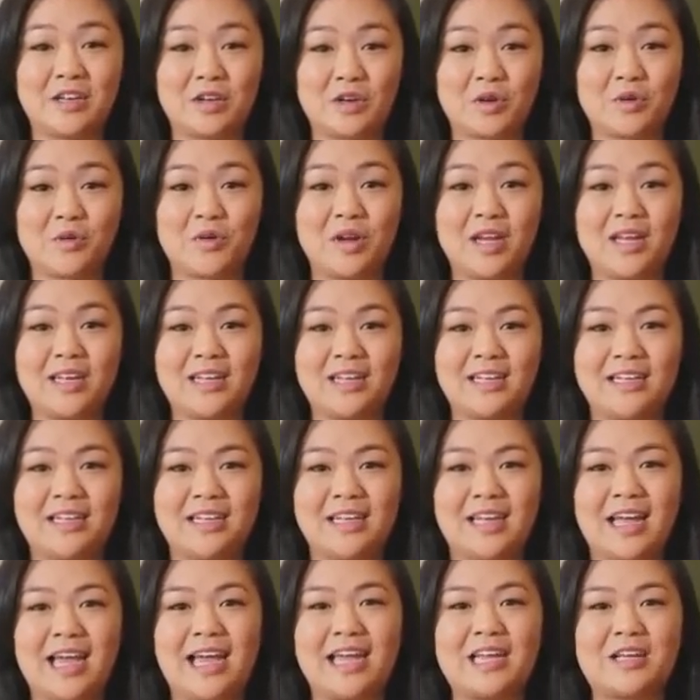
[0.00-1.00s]
in Carina,
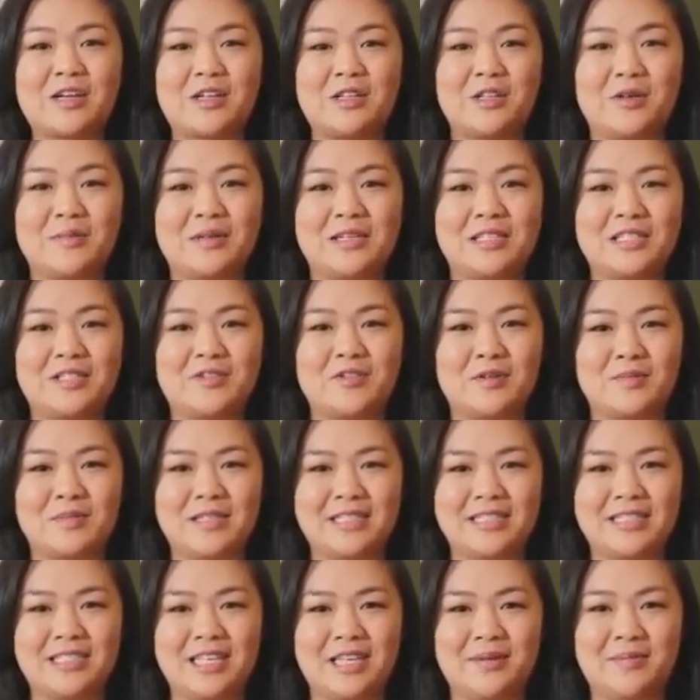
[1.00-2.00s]
eight kilometres from
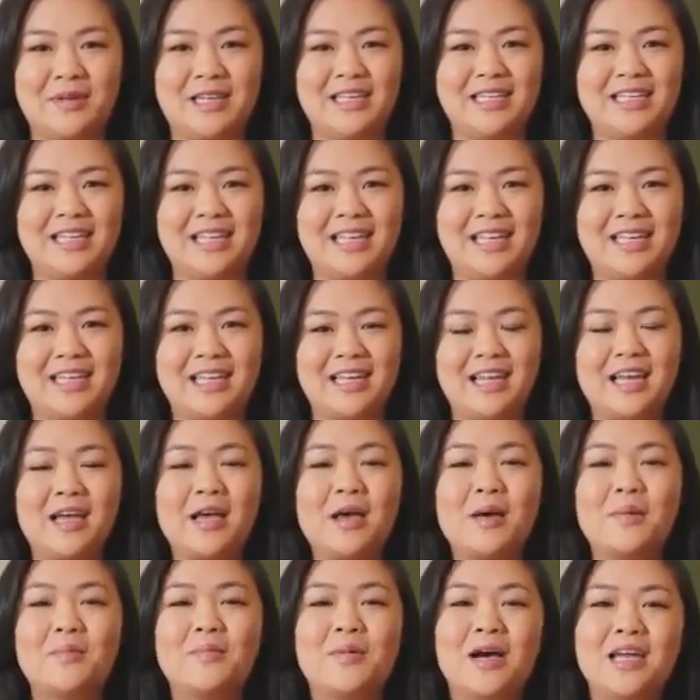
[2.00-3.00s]
the CBD.
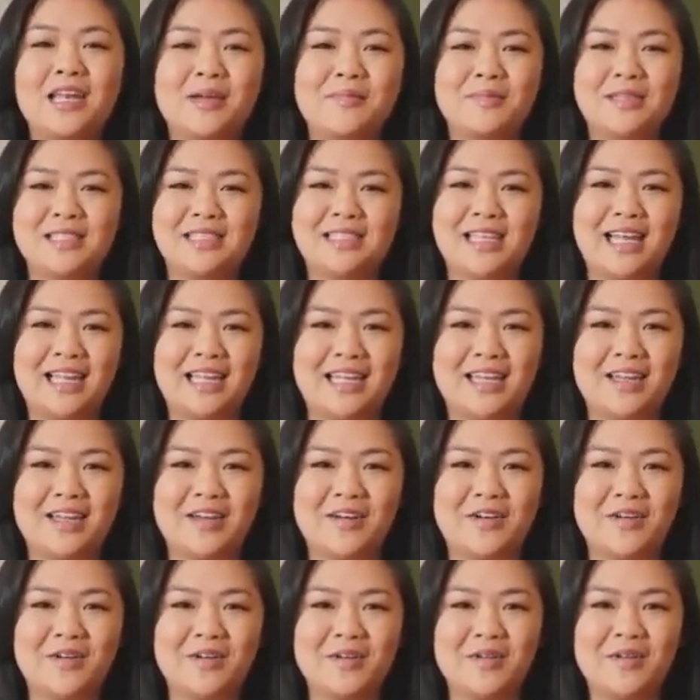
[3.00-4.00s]
My name is Sally
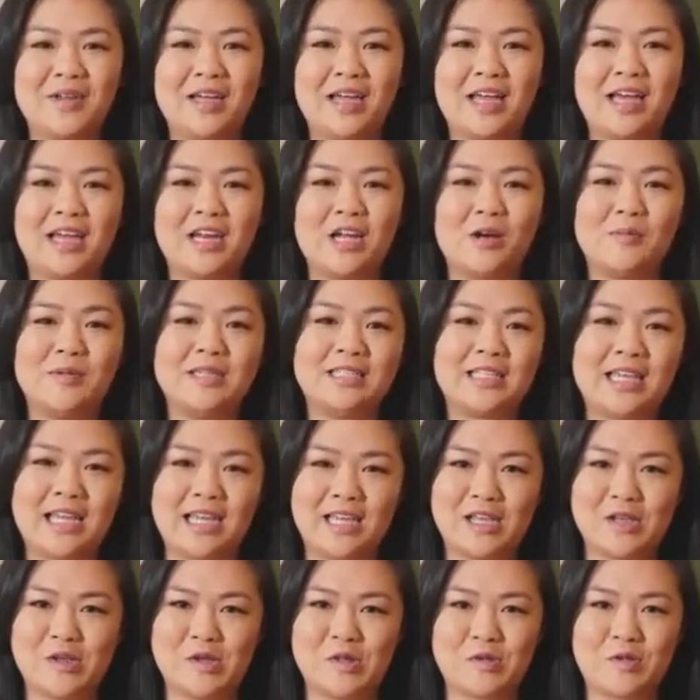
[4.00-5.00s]
Ho, and I'll be
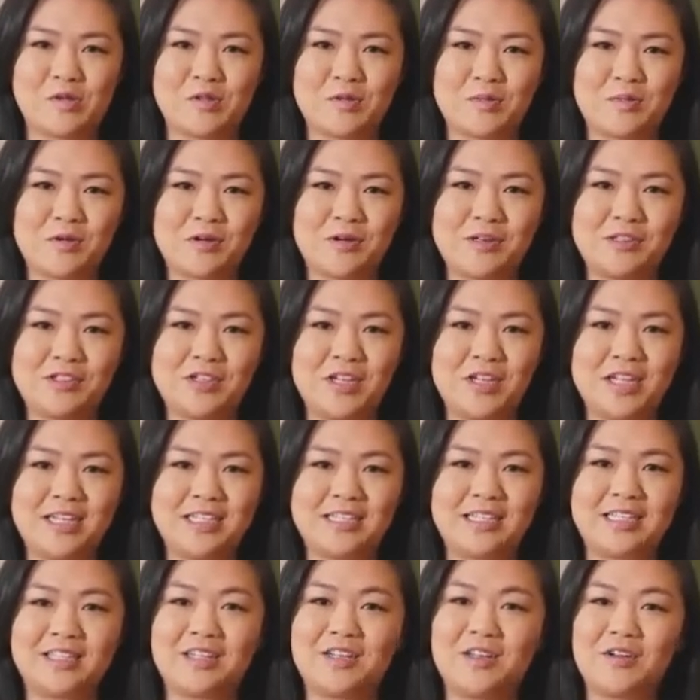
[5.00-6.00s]
taking you through the
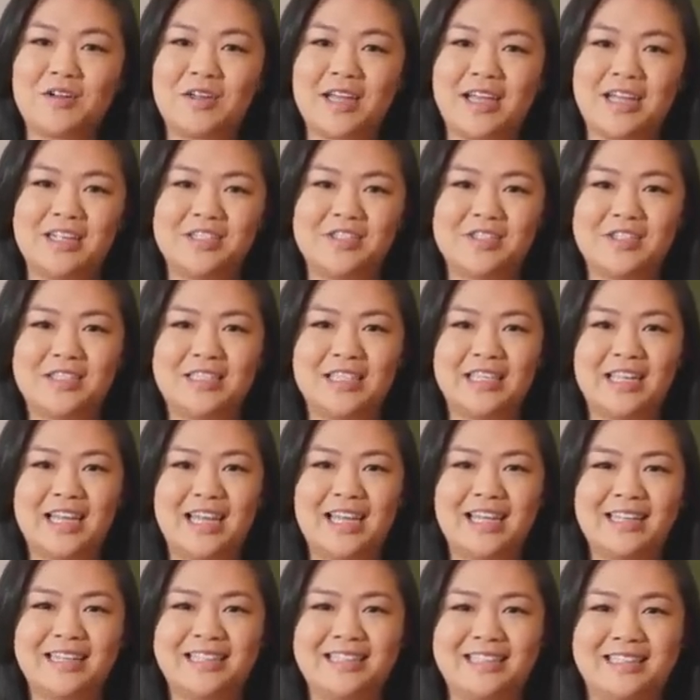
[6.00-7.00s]
project and the location
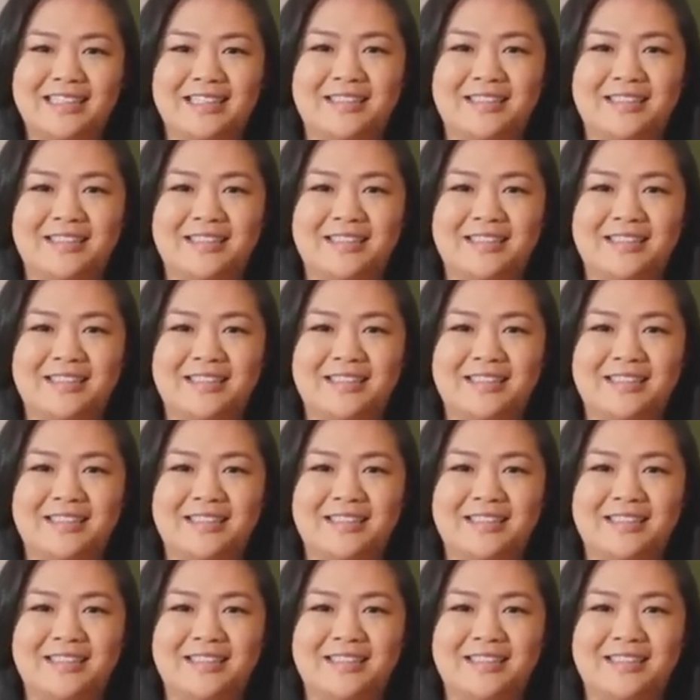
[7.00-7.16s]
today.